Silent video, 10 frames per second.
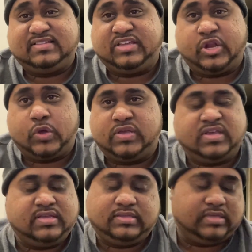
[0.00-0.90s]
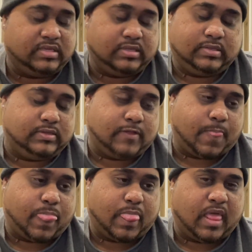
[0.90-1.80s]
You know,
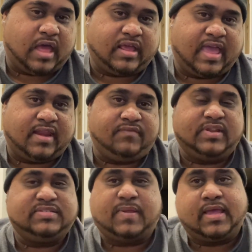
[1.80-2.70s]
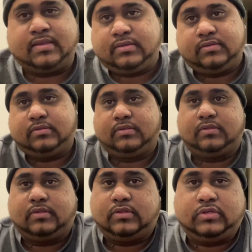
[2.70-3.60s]
I can't even explain
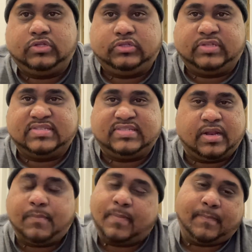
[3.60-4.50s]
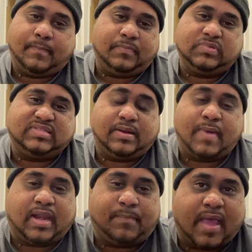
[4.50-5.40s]
the
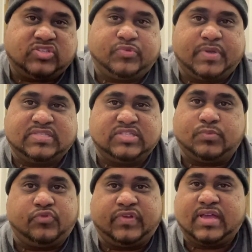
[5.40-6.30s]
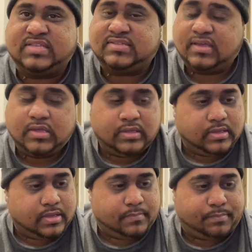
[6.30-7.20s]
cinematic masterpiece this movie is.
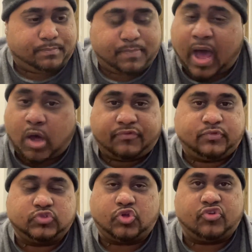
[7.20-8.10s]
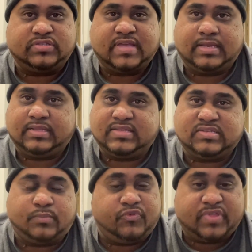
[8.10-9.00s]
Powerful storytelling. This is a
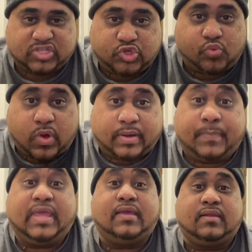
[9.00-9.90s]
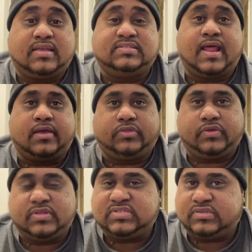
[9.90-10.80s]
movie that you want to be in as an actor.
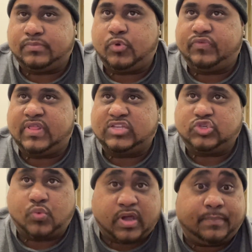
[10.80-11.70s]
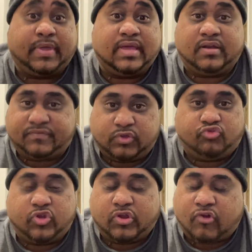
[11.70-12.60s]
This is a movie that you want to be in if you're
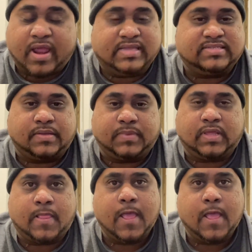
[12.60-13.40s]
writing something.